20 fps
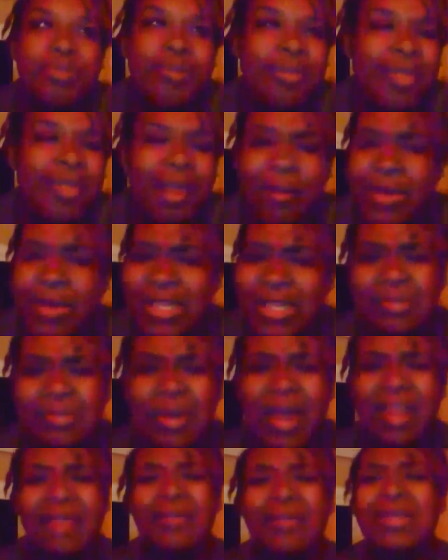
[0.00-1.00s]
It wasn't
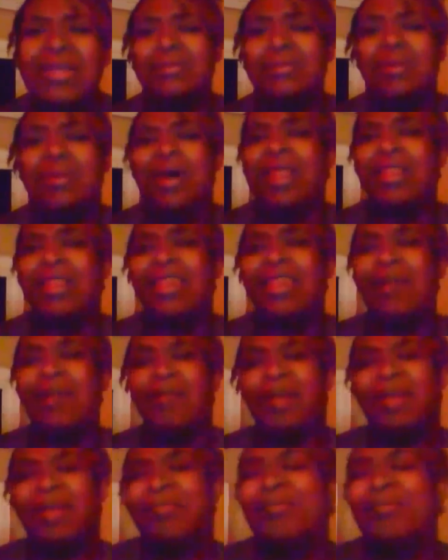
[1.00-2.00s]
probably
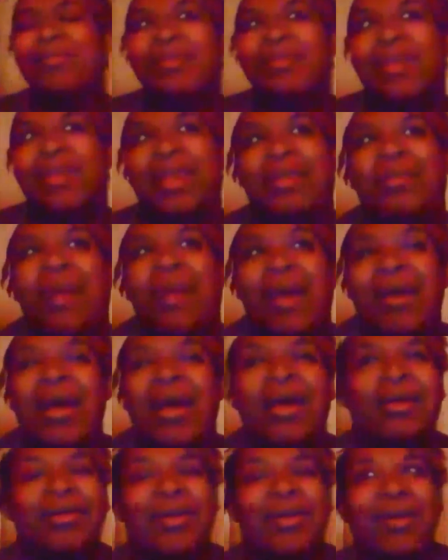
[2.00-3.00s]
that many,
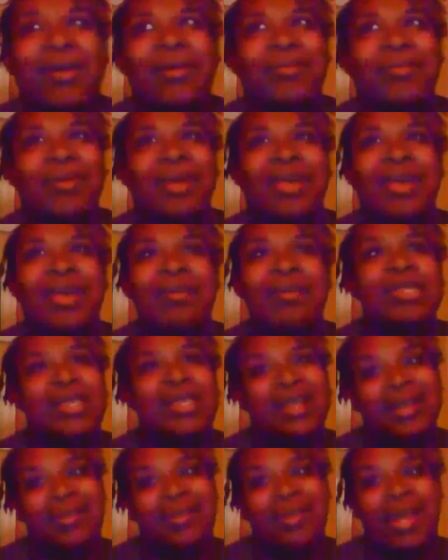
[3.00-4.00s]
I don't know, but it was a
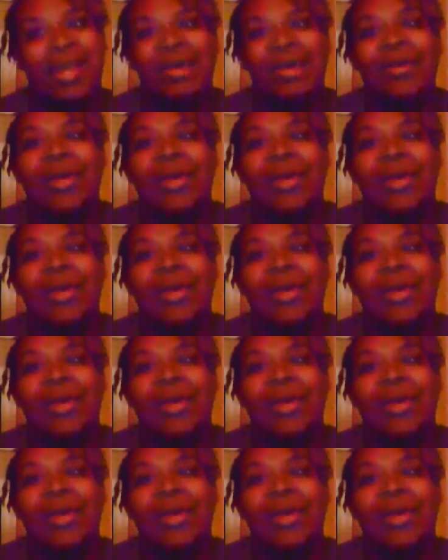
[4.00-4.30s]
good minute.